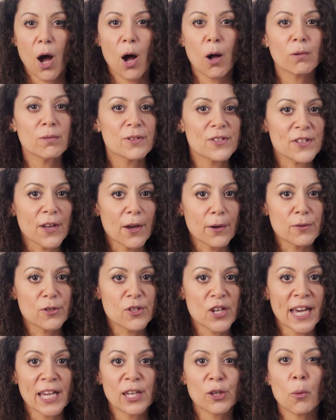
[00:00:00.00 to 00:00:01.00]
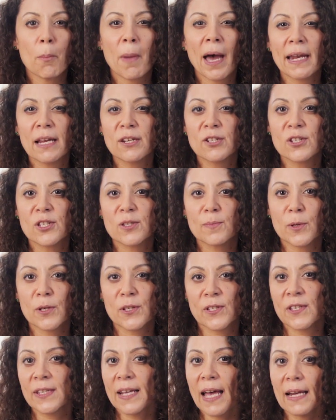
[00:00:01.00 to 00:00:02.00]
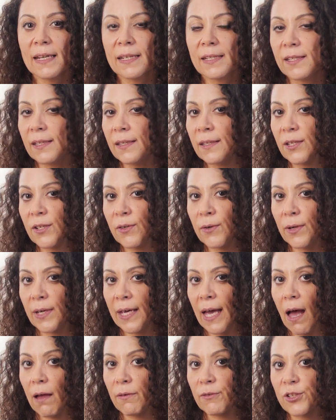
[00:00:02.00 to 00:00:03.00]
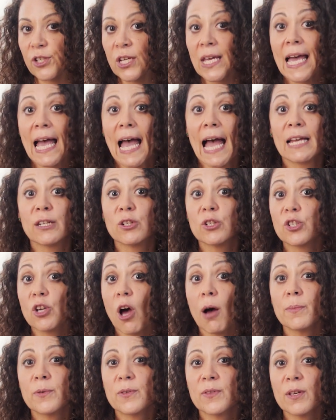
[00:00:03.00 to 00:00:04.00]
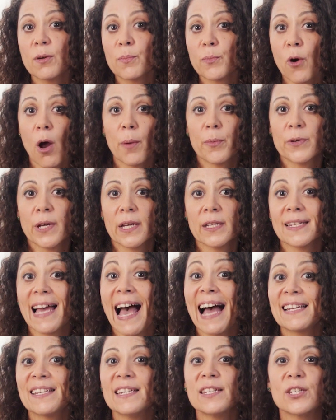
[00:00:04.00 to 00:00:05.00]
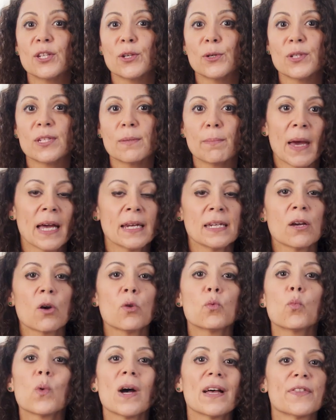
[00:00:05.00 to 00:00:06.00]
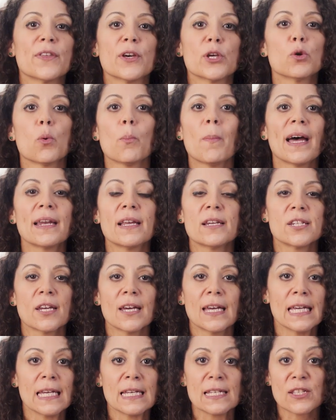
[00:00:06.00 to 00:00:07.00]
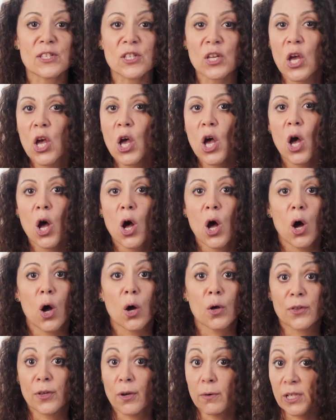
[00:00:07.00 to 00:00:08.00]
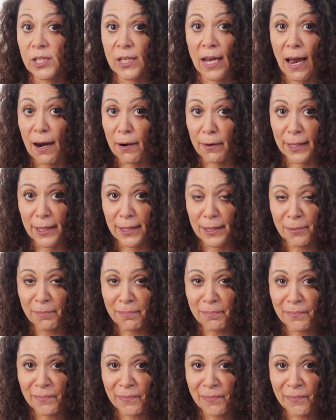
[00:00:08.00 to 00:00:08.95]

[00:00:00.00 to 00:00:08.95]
Also, take your manager's personality into account and adopt the appropriate attitude depending on whether your manager is authoritarian.